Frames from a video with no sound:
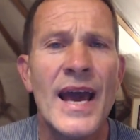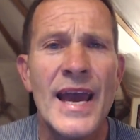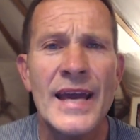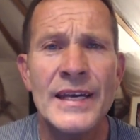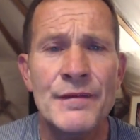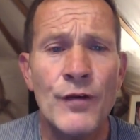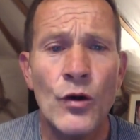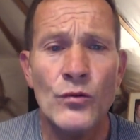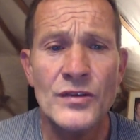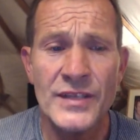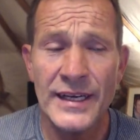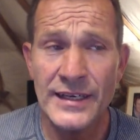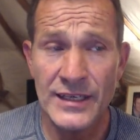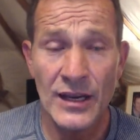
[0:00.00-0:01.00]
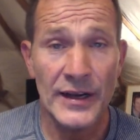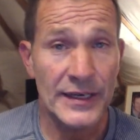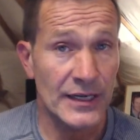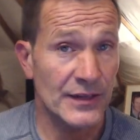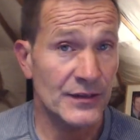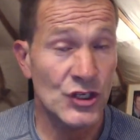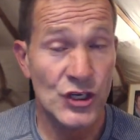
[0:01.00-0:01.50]
It involves things like
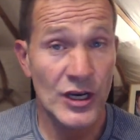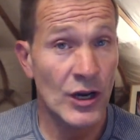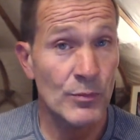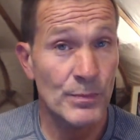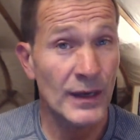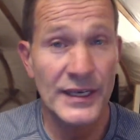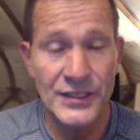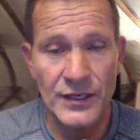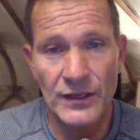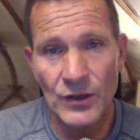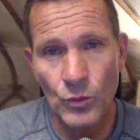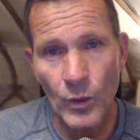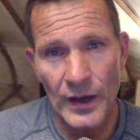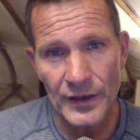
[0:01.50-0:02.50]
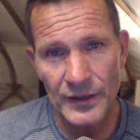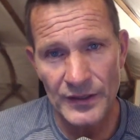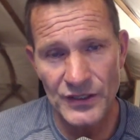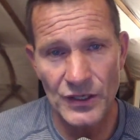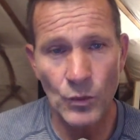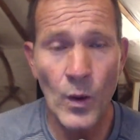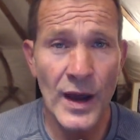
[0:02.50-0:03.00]
geopolitical
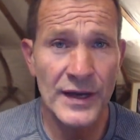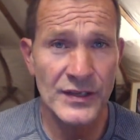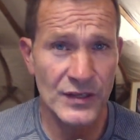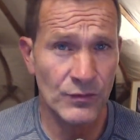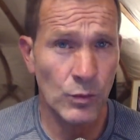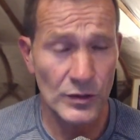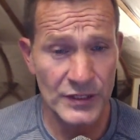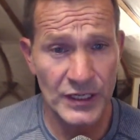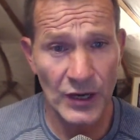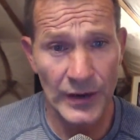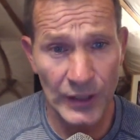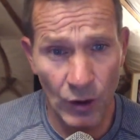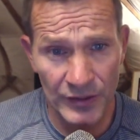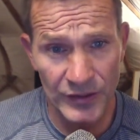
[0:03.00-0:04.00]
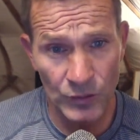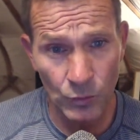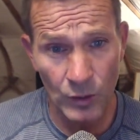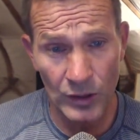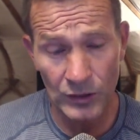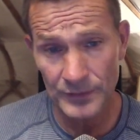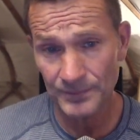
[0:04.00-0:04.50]
awareness, awareness of what's going on in the
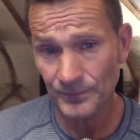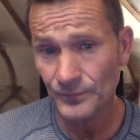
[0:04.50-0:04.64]
world,